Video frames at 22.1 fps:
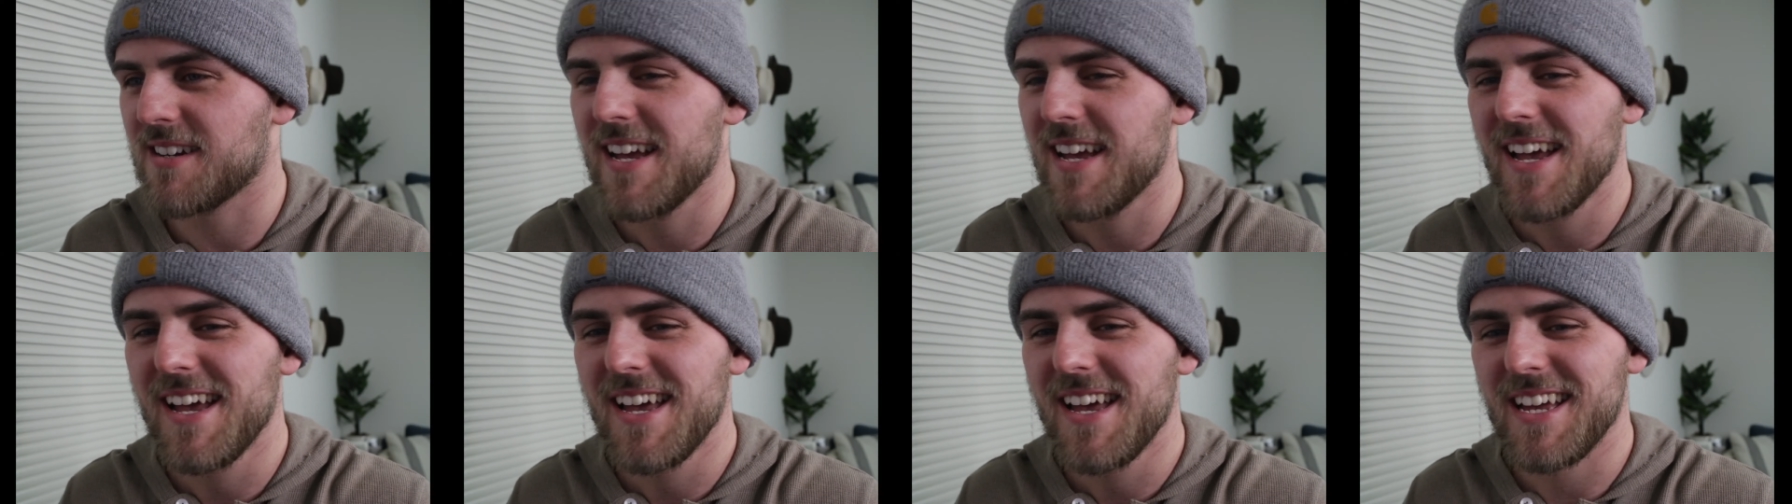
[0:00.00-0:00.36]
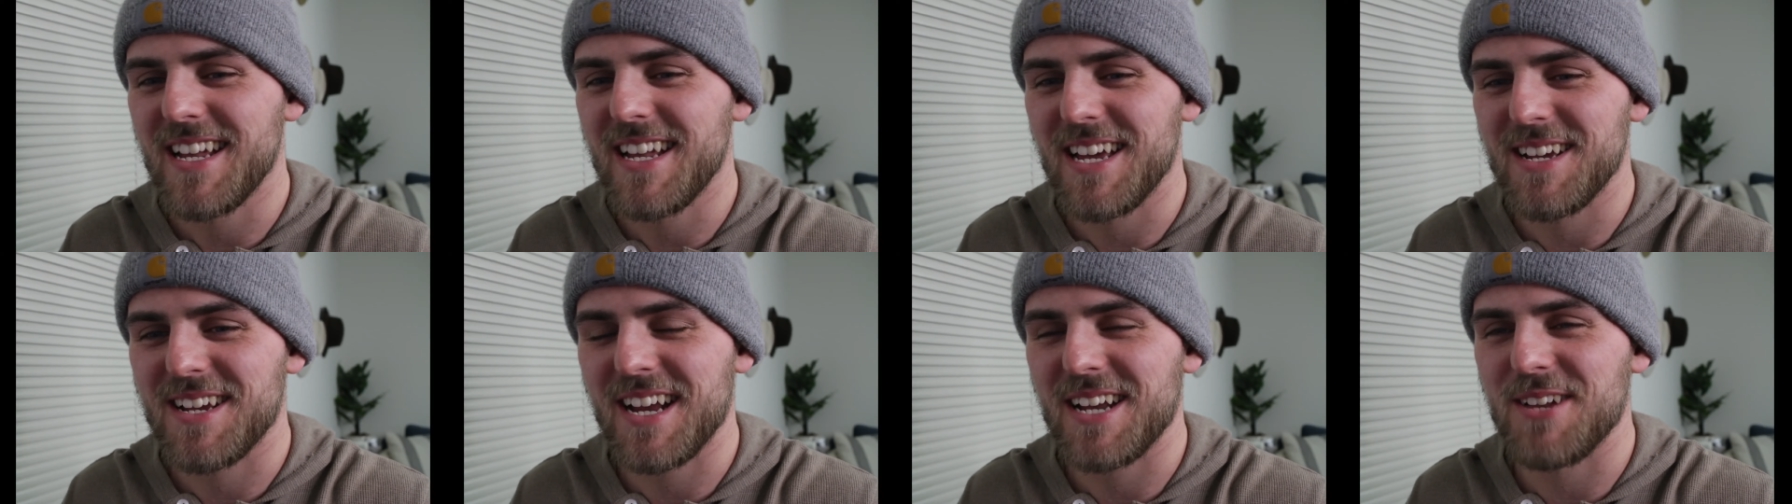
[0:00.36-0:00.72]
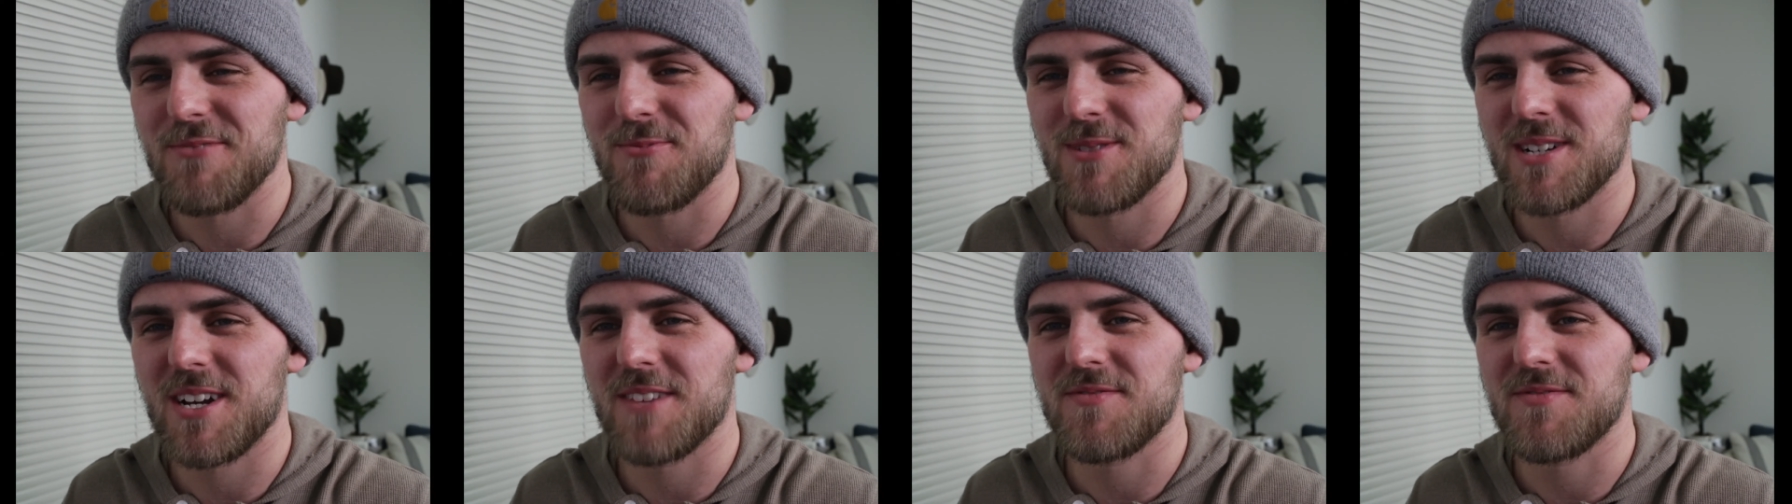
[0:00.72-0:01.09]
And I kind of
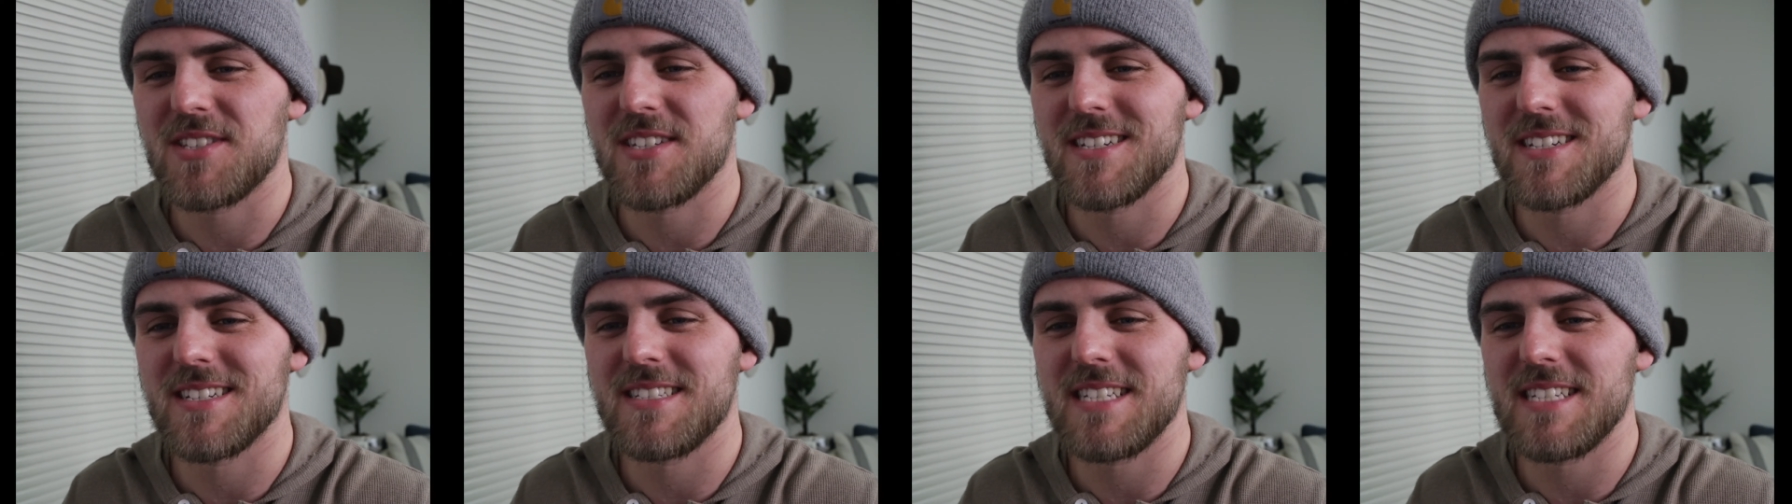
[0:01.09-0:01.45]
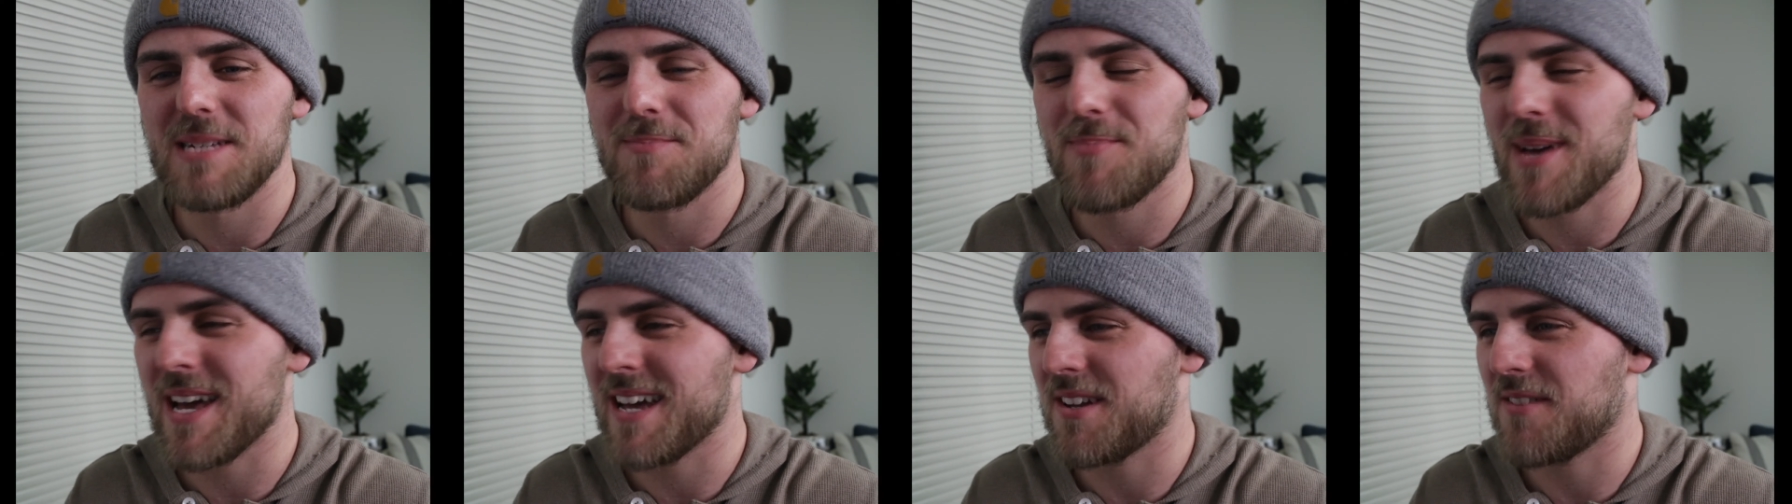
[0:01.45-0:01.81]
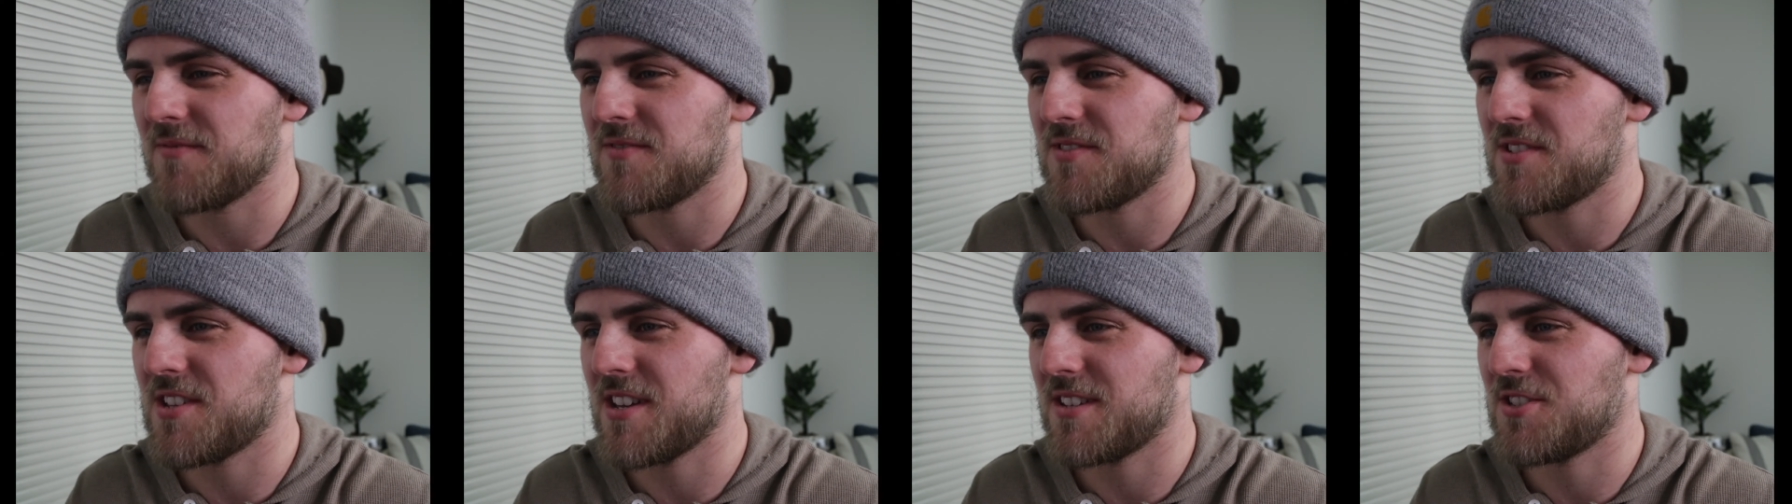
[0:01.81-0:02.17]
went off the deep end
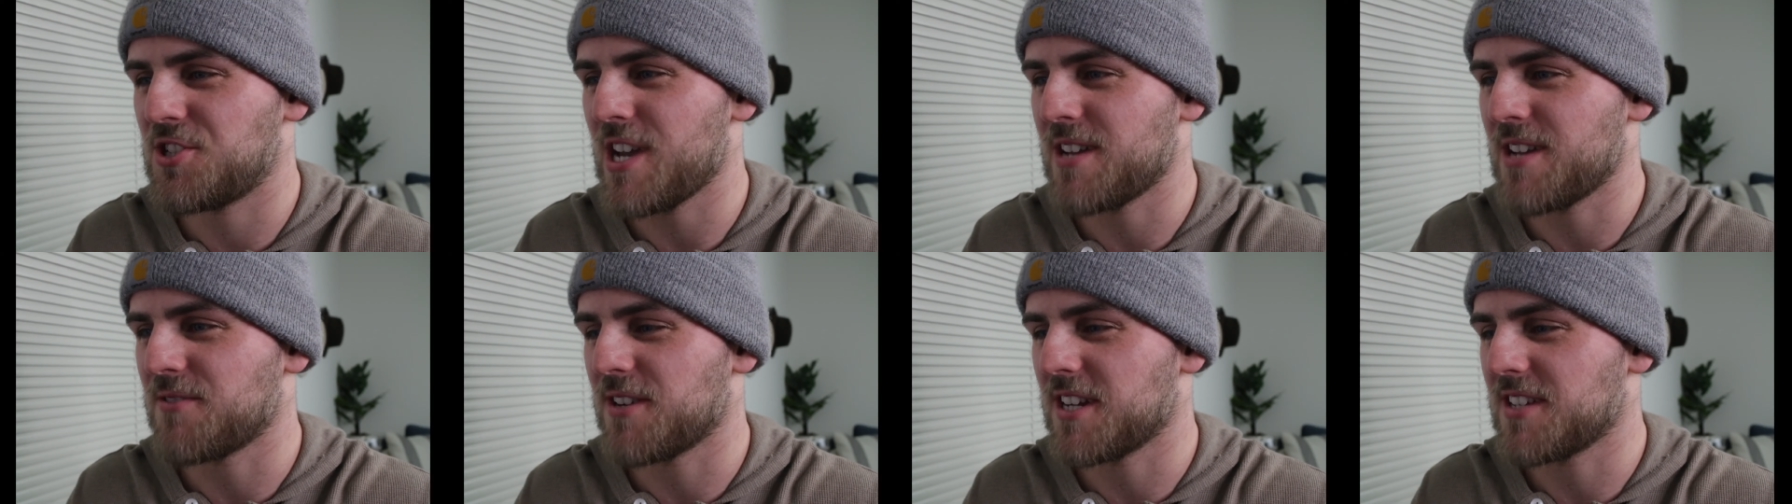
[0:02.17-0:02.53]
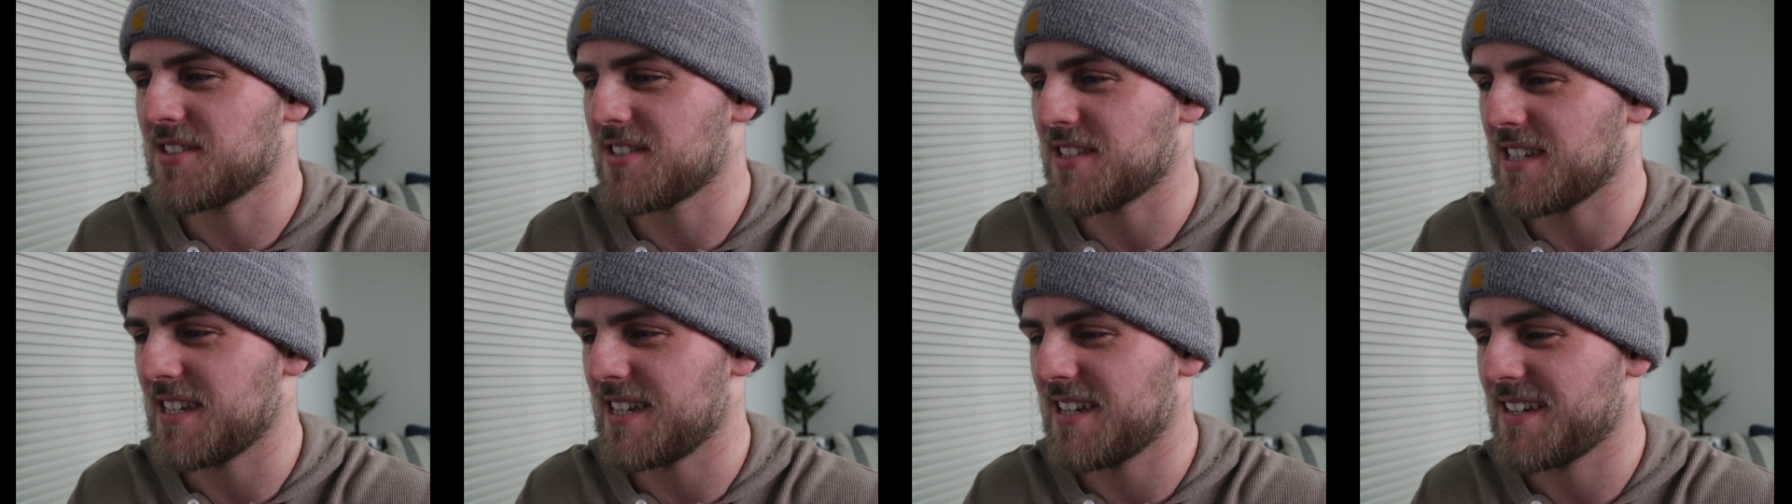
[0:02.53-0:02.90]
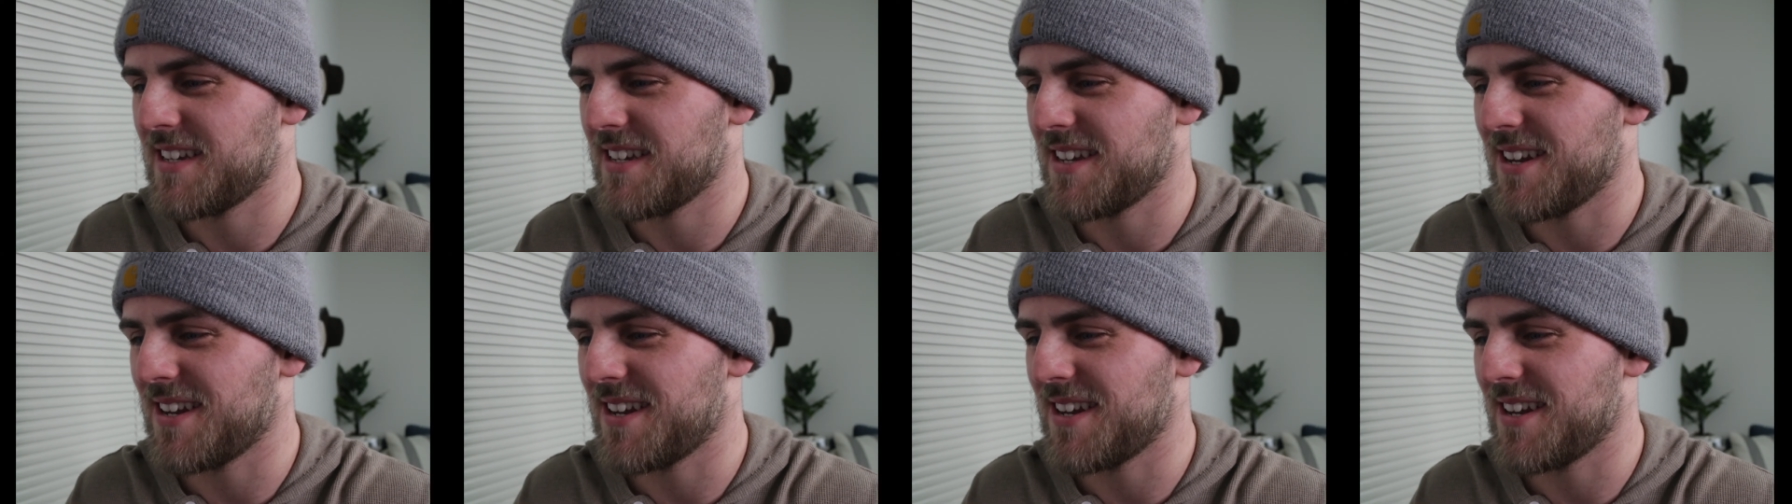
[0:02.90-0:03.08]
of degeneracy,